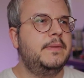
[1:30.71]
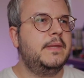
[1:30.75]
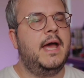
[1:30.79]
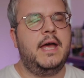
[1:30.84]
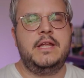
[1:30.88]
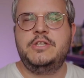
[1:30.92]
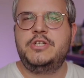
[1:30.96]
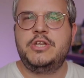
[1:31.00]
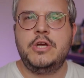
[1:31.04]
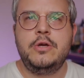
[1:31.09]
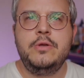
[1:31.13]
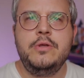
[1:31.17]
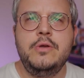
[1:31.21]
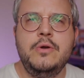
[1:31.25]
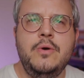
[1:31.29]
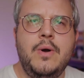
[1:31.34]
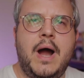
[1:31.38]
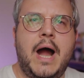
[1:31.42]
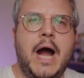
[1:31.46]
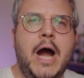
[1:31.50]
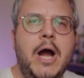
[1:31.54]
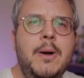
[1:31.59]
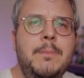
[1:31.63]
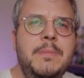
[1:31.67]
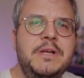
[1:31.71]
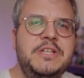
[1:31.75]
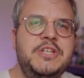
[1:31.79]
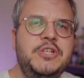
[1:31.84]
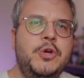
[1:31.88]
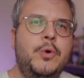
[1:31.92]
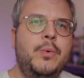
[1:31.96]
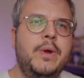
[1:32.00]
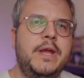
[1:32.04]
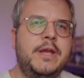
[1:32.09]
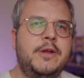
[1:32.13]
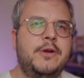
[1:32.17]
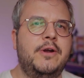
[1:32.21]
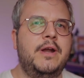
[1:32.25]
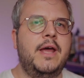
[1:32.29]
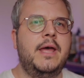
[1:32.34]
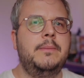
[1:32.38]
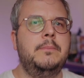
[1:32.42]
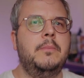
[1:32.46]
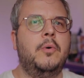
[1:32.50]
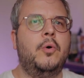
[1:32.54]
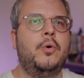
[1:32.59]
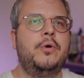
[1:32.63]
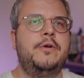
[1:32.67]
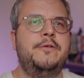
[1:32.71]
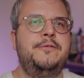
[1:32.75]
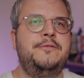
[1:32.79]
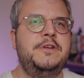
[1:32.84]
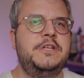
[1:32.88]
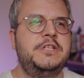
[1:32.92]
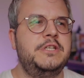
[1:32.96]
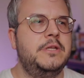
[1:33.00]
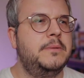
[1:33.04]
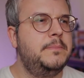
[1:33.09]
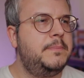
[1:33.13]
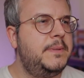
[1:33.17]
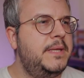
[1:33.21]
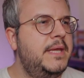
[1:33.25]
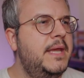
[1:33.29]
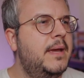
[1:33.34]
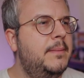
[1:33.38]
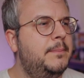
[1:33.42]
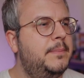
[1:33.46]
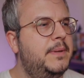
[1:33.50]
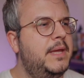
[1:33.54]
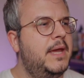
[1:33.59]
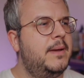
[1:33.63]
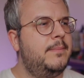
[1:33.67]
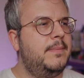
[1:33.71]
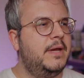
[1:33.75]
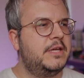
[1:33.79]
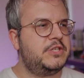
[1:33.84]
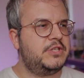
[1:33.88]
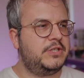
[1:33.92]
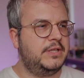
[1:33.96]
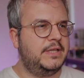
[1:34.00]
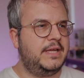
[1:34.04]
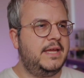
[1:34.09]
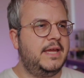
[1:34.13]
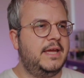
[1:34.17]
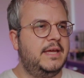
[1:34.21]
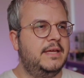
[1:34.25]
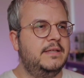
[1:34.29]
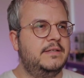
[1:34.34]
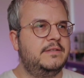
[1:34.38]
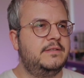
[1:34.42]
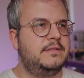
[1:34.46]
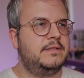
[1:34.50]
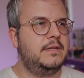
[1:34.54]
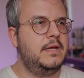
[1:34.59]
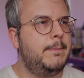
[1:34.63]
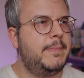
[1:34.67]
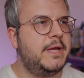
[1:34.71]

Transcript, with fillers: and show you how much quicker and more efficient PNPM actually is.